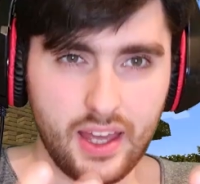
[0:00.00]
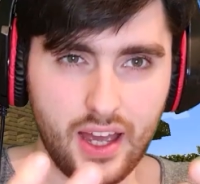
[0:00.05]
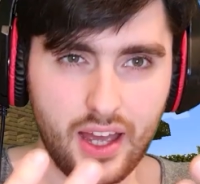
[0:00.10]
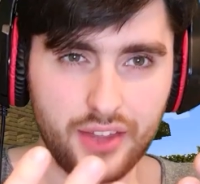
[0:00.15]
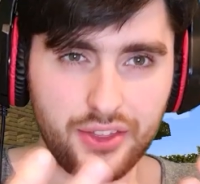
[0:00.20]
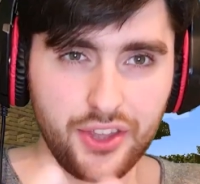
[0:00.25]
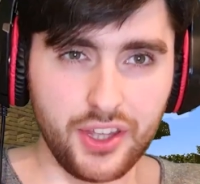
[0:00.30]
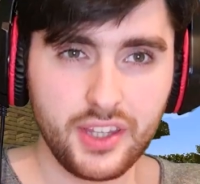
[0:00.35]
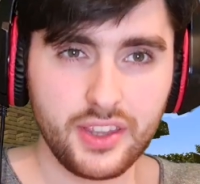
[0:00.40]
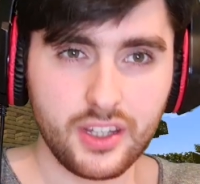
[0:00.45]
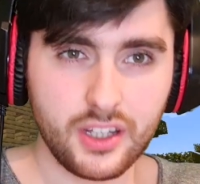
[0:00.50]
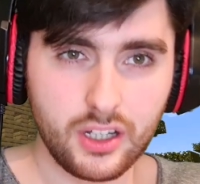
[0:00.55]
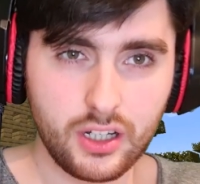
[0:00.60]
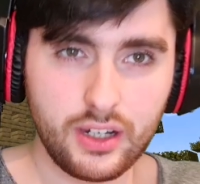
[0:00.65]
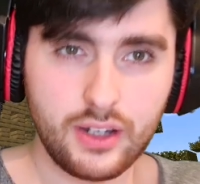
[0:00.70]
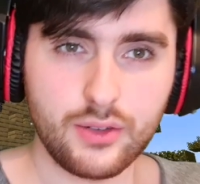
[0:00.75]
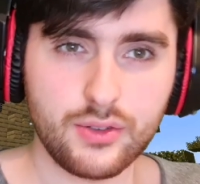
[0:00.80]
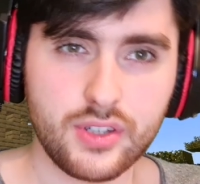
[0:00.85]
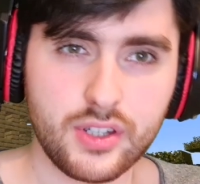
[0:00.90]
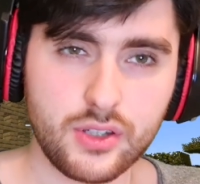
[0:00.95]
I think the
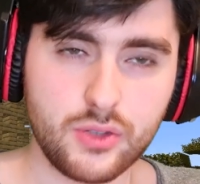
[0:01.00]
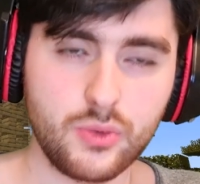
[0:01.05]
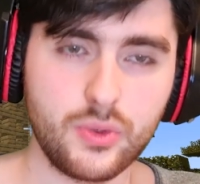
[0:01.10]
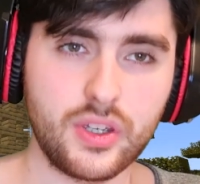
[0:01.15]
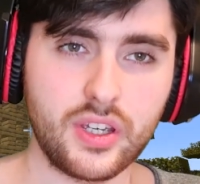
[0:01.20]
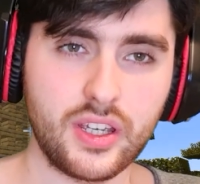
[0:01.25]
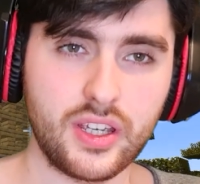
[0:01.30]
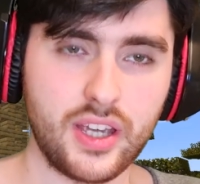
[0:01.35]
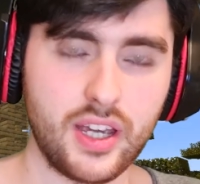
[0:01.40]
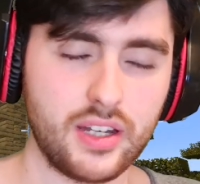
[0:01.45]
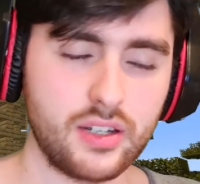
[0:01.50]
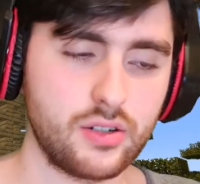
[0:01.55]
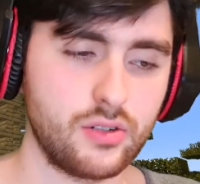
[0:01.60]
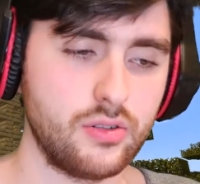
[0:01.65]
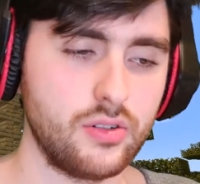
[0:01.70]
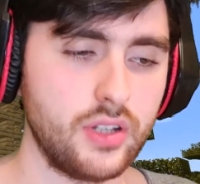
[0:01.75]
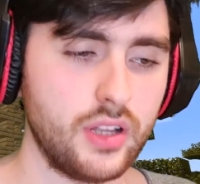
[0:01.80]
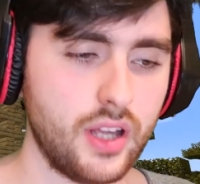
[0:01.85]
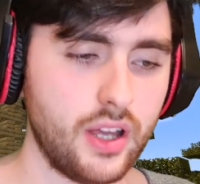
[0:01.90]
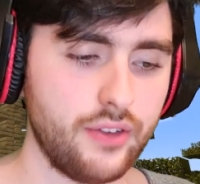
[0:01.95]
closest we can get to
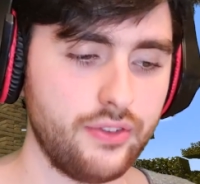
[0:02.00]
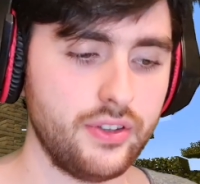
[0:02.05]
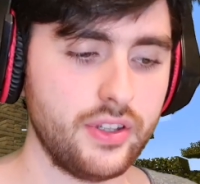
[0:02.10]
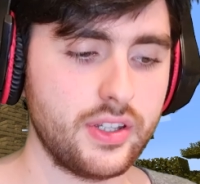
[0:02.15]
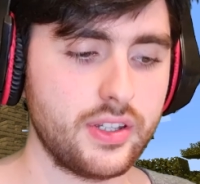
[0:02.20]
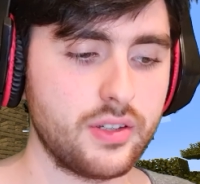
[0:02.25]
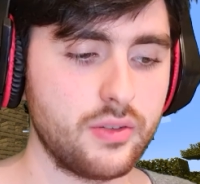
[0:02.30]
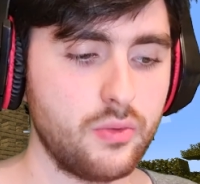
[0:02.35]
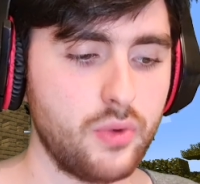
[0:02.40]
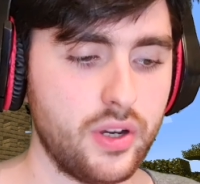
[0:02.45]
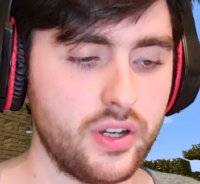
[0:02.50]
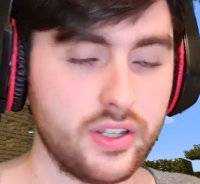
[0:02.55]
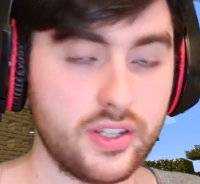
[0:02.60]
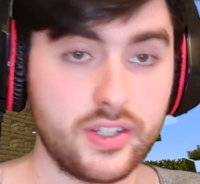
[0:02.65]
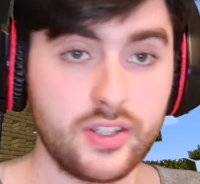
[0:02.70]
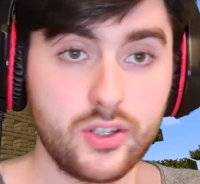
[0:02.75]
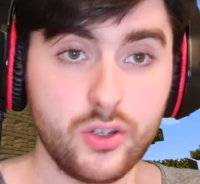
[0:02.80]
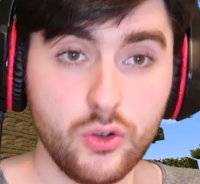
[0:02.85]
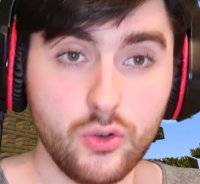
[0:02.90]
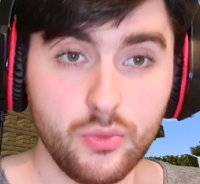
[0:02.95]
real life is when
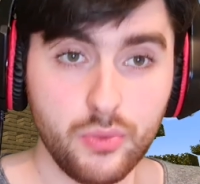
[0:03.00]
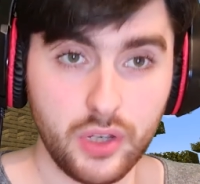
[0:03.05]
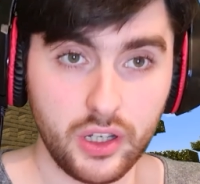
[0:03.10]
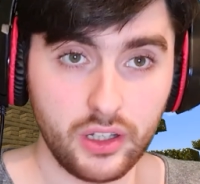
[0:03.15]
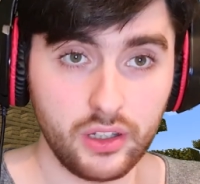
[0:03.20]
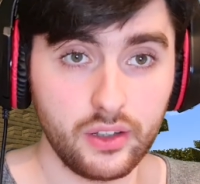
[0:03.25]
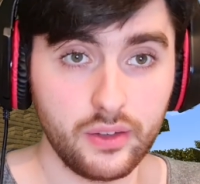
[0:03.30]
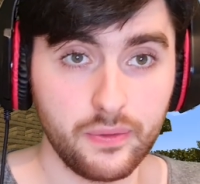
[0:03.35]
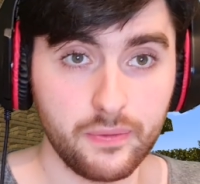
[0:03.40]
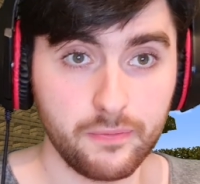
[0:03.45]
assuming